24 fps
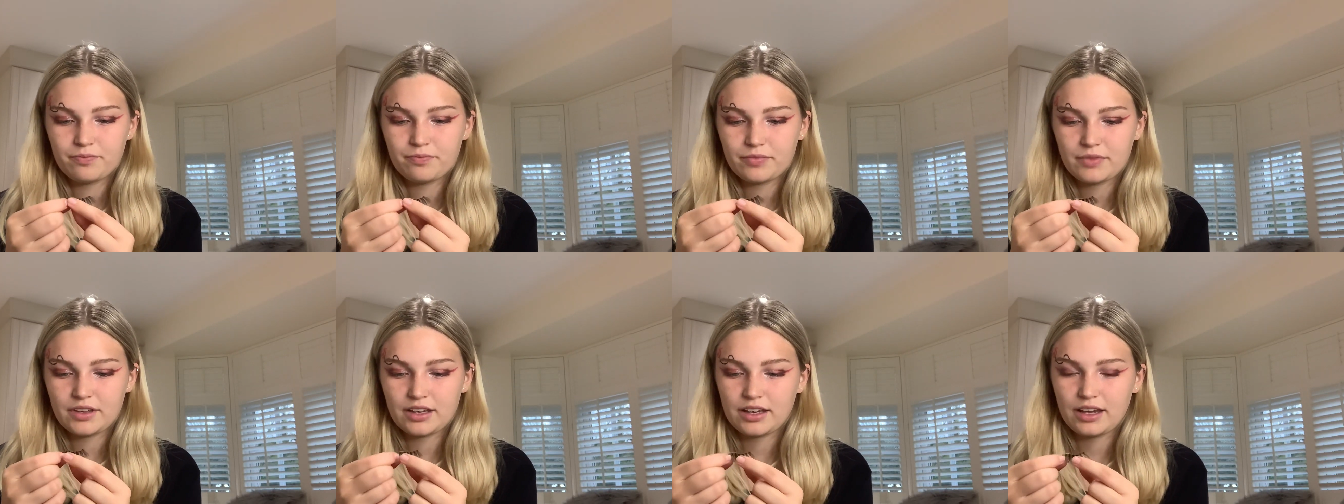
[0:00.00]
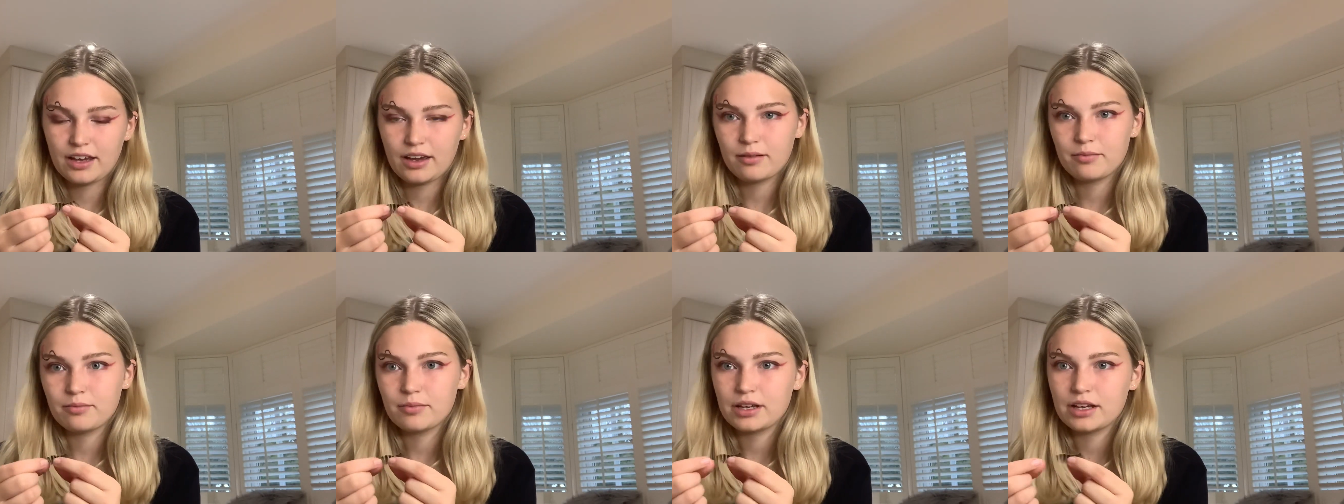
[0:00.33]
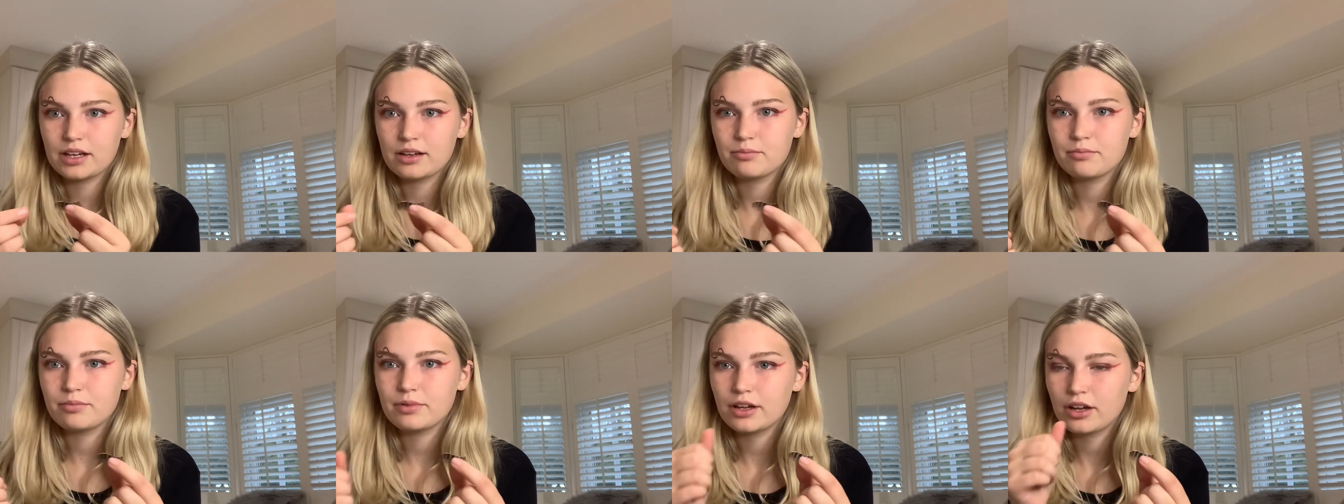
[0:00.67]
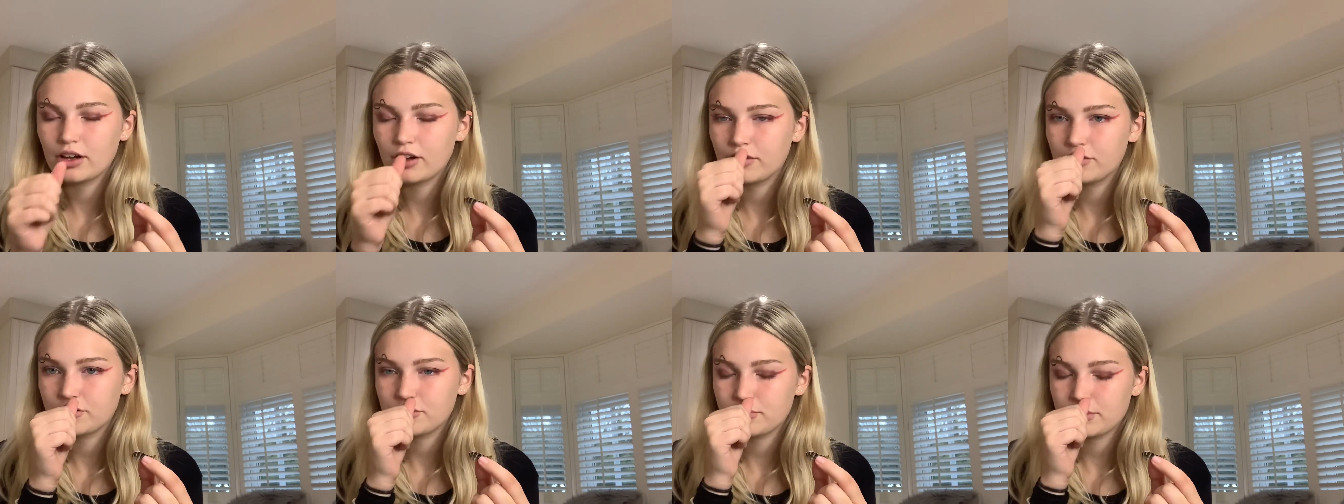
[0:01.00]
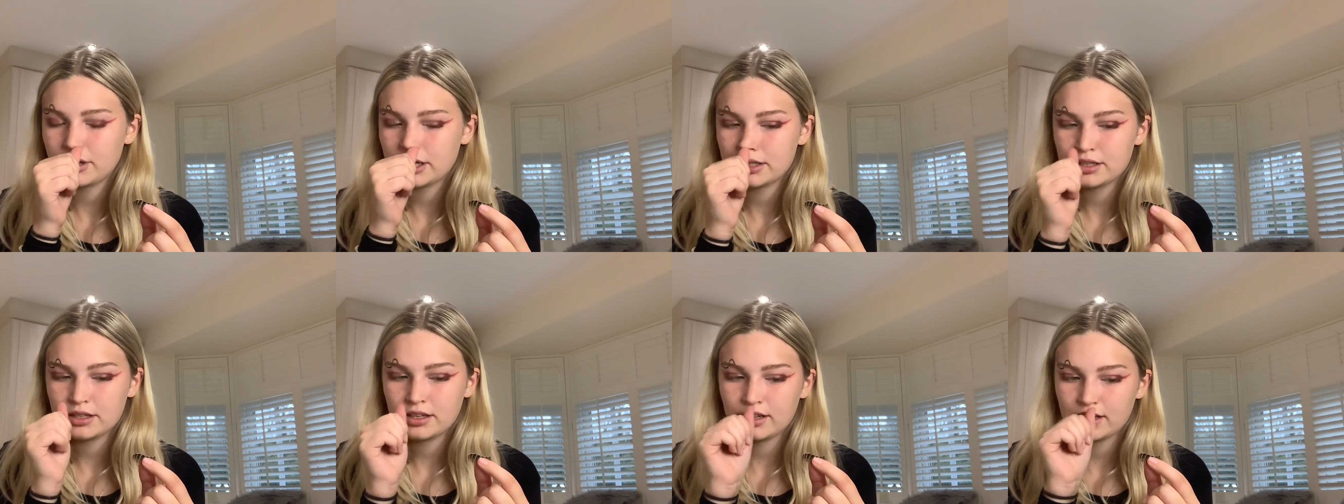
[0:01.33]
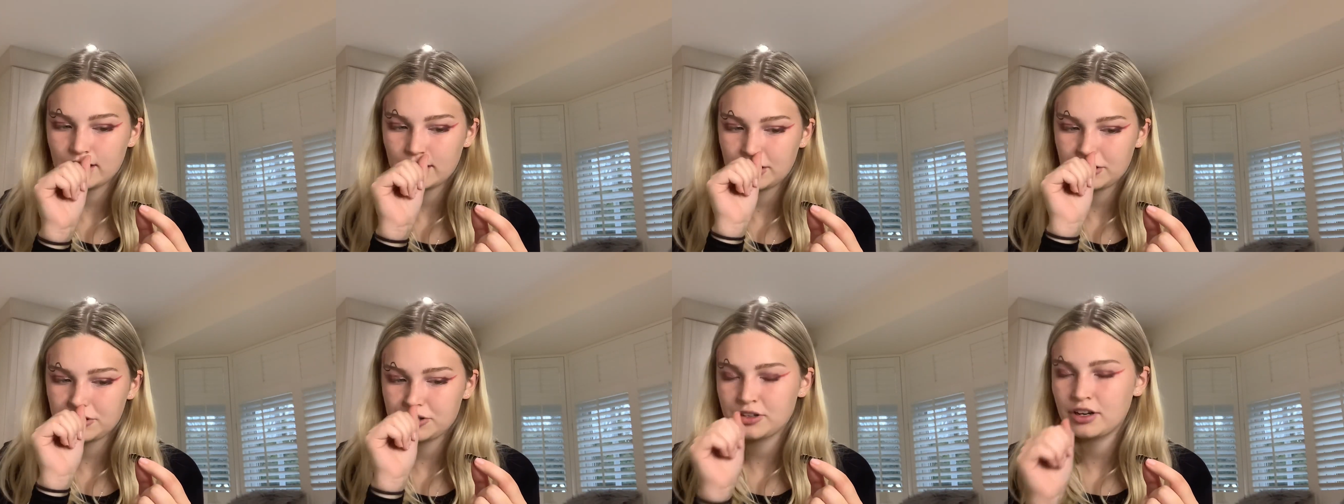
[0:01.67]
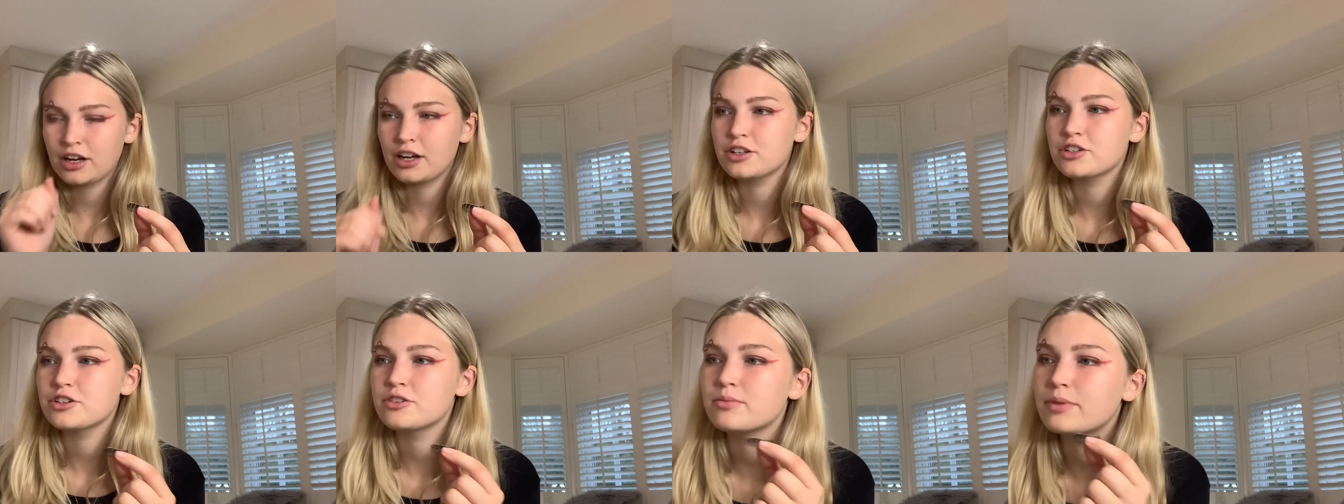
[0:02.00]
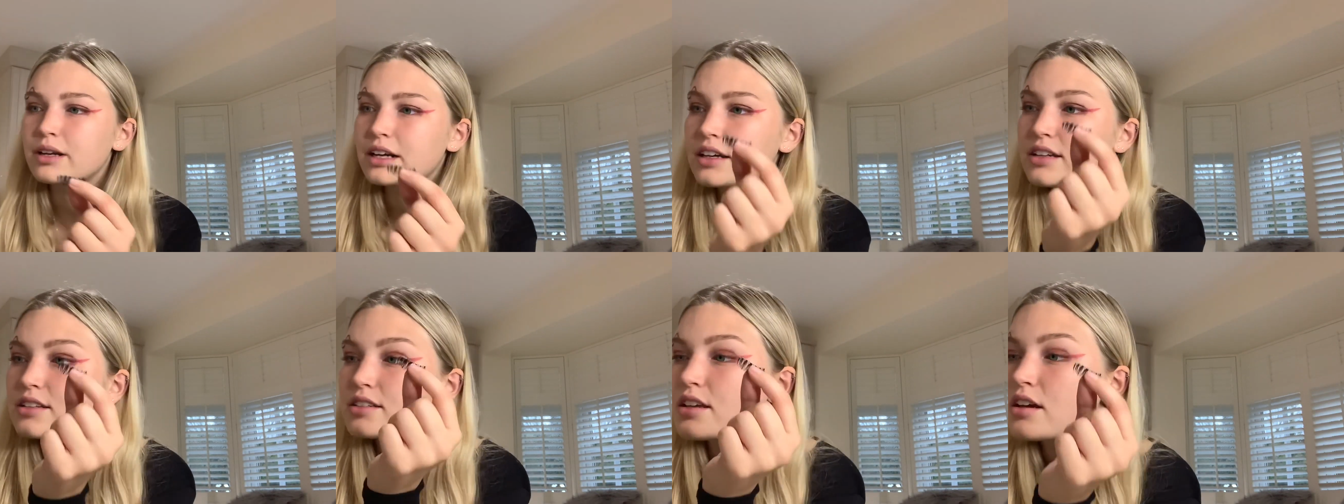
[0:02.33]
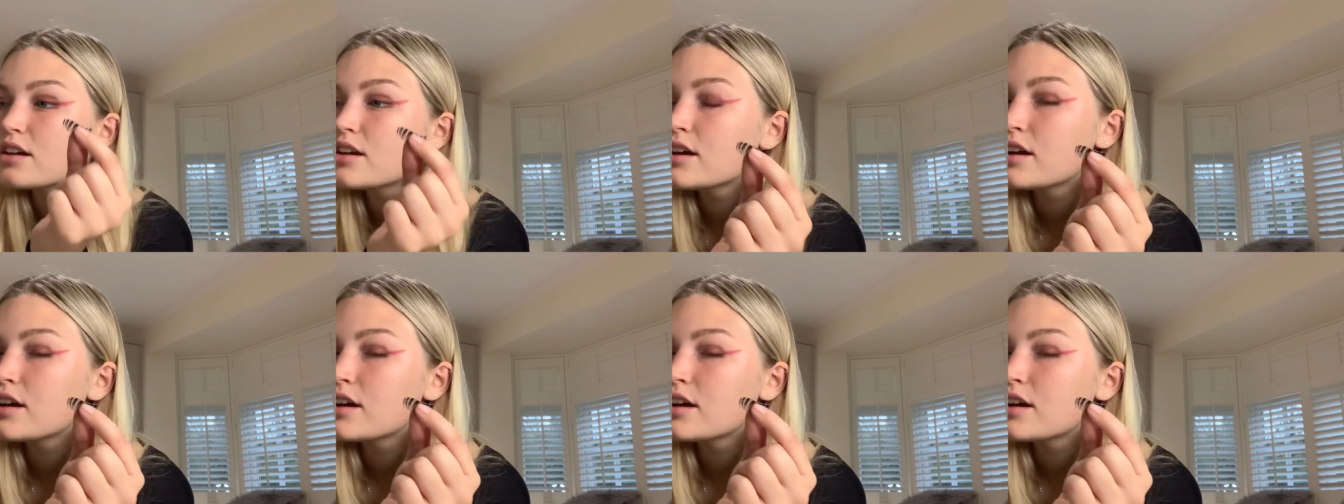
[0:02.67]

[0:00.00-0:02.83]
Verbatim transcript: Okay, I'm being a bit overdramatic, literally like 2 minutes.